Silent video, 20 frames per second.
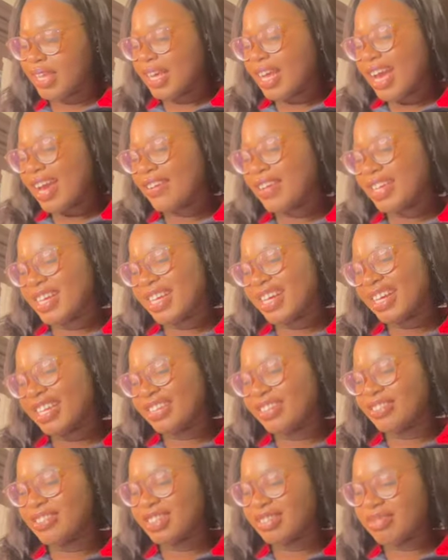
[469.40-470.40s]
I think it kind of
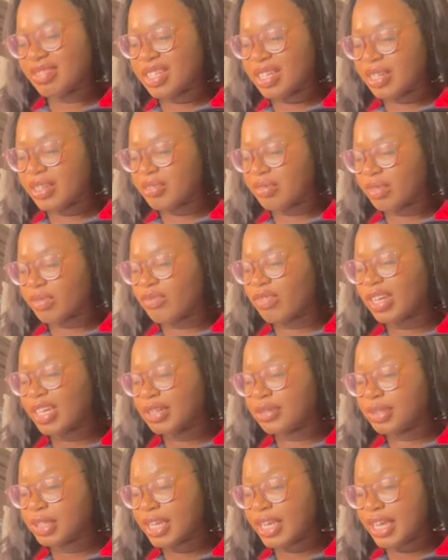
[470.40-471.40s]
goes in with the other one.
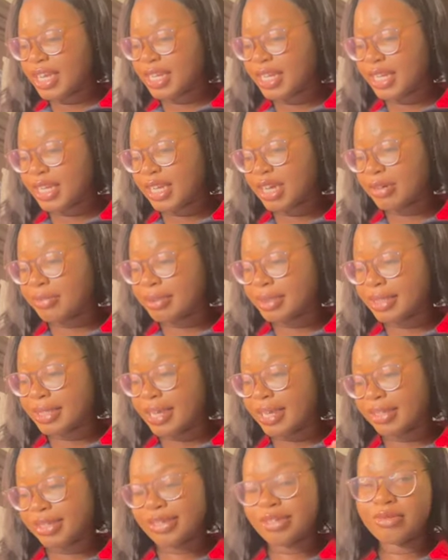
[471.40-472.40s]
Financial aid can help a
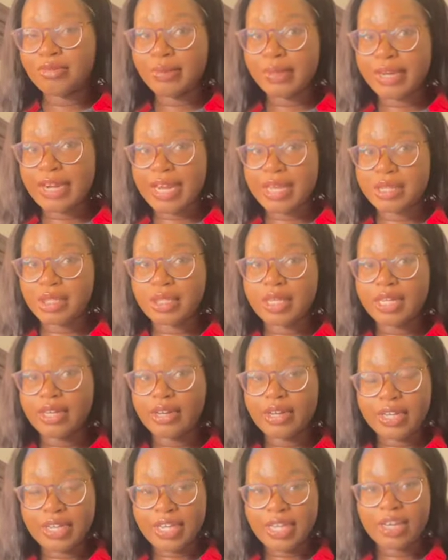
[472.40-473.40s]
lot. Don't procrastinate
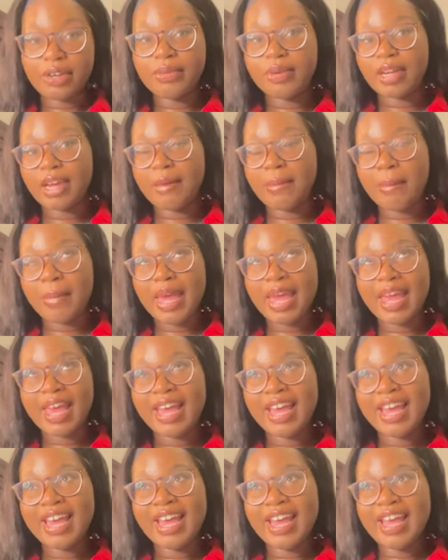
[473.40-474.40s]
on it. And what I meant
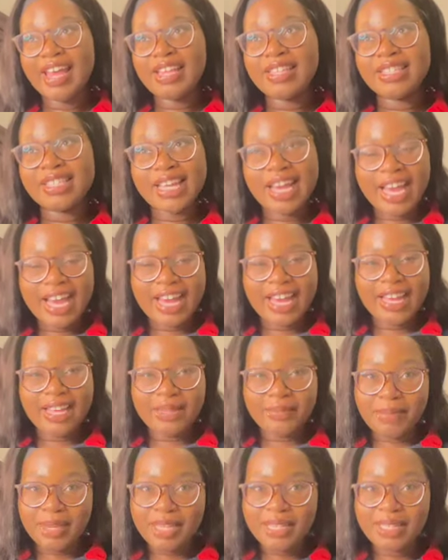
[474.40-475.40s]
to
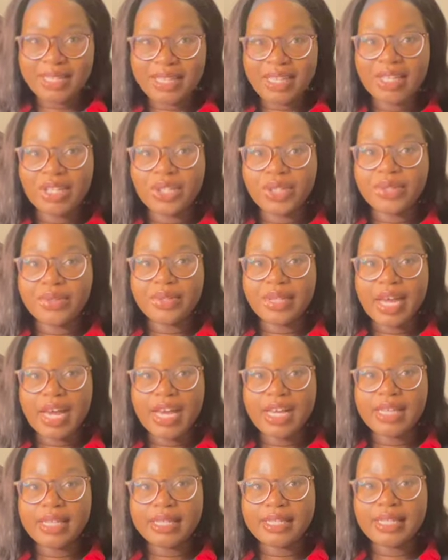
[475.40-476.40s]
add basically to
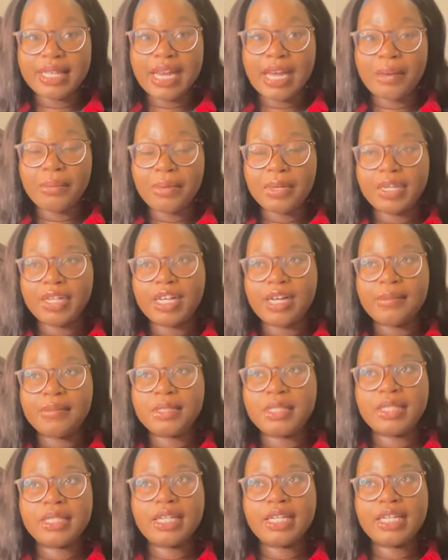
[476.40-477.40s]
that is that when it
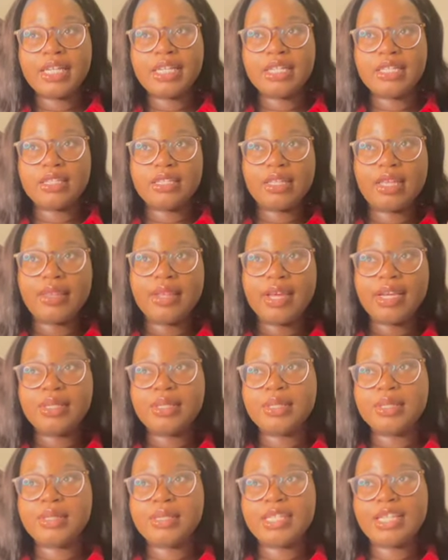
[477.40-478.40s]
comes to like deadlines
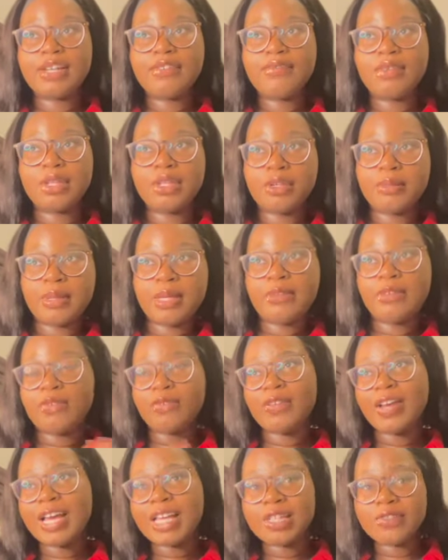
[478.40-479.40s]
and stuff, whether it be for
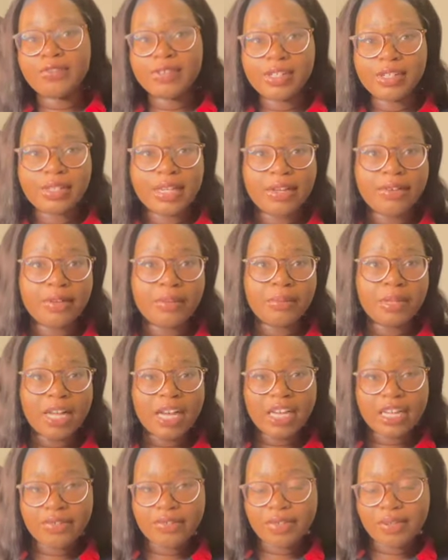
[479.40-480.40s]
FAFSA, like
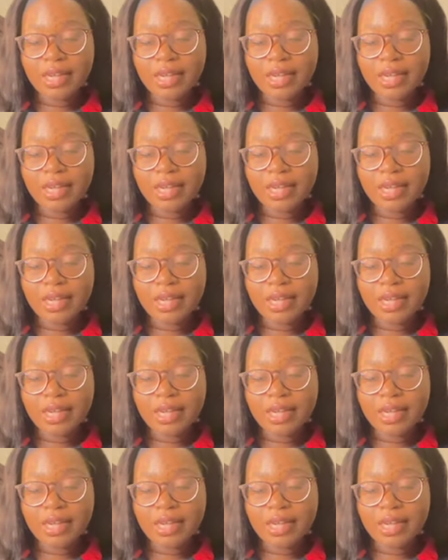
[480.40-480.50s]
applying for